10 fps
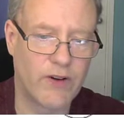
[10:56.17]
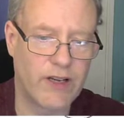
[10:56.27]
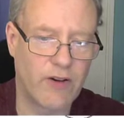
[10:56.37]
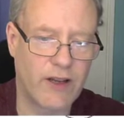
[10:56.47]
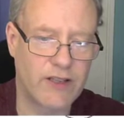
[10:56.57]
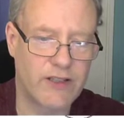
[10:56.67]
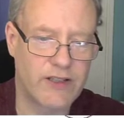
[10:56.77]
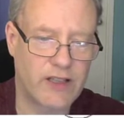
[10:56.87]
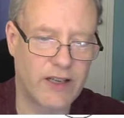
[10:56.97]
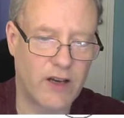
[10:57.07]
here, I can
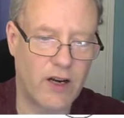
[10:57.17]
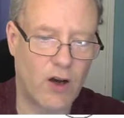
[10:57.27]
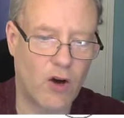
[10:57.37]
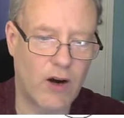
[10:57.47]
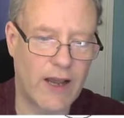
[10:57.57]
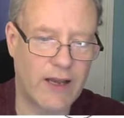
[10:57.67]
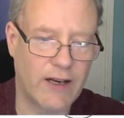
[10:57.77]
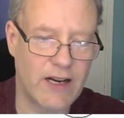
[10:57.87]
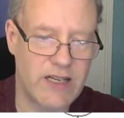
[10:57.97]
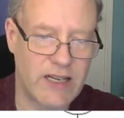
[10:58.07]
just click on it. Or I could
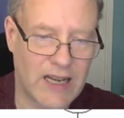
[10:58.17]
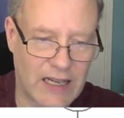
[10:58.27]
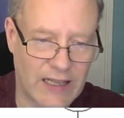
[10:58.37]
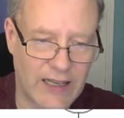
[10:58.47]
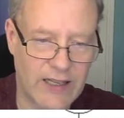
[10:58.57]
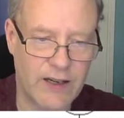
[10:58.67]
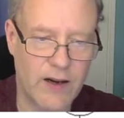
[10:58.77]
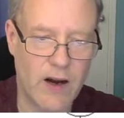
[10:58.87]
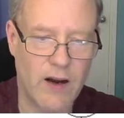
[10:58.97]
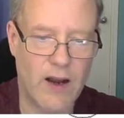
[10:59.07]
actually click here